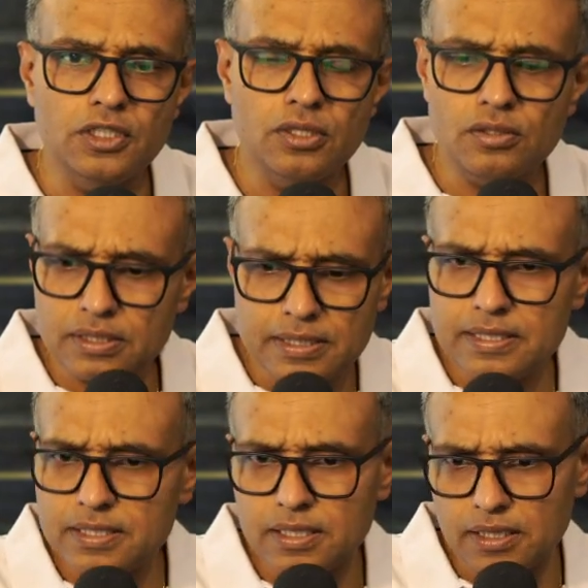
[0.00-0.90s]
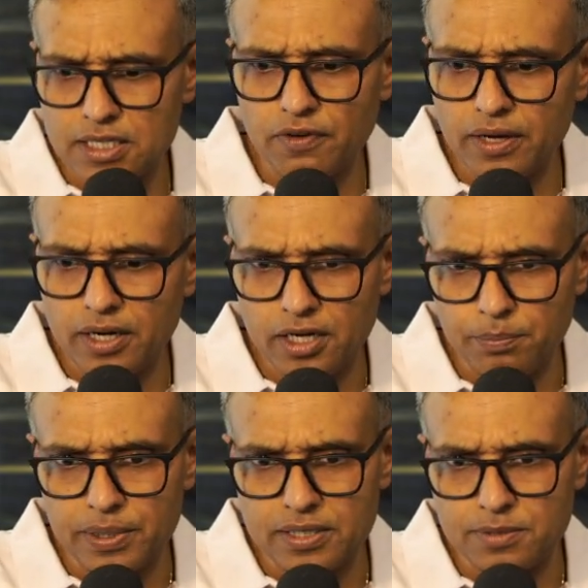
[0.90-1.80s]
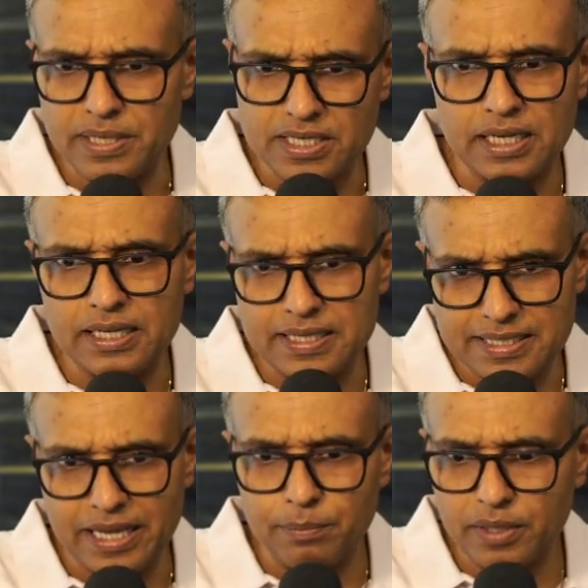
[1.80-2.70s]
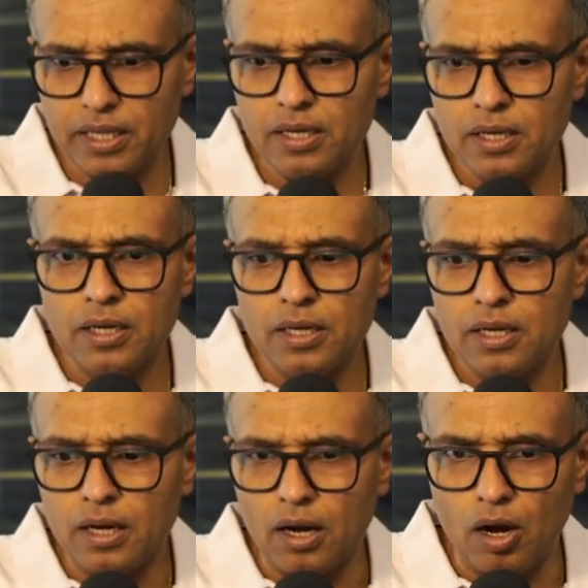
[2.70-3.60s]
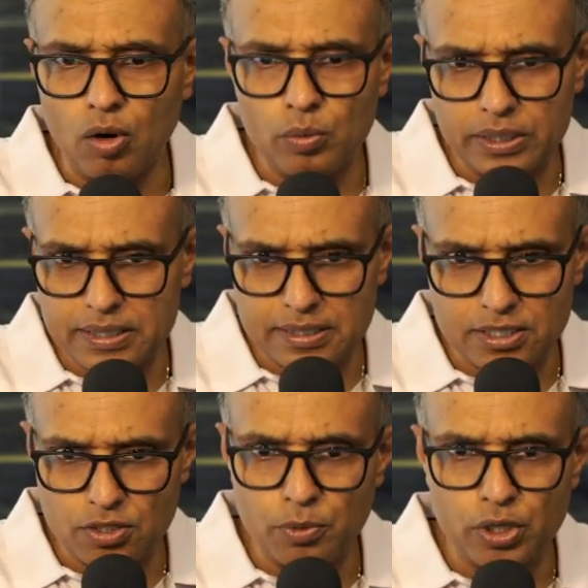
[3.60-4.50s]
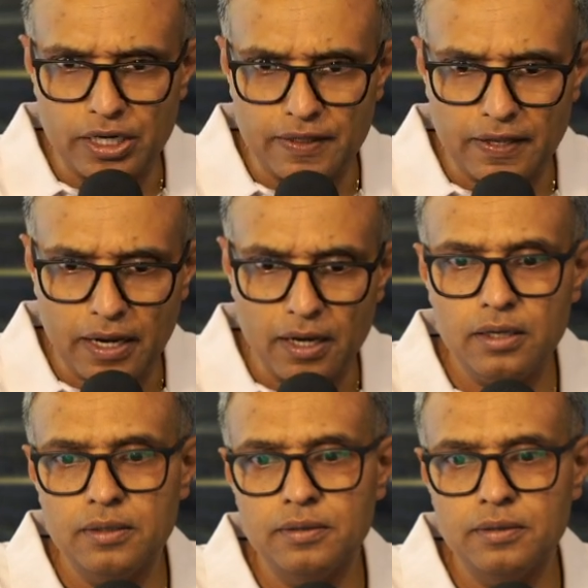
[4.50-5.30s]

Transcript: This figure depicts basically the same thing, how it is distributed in the lung.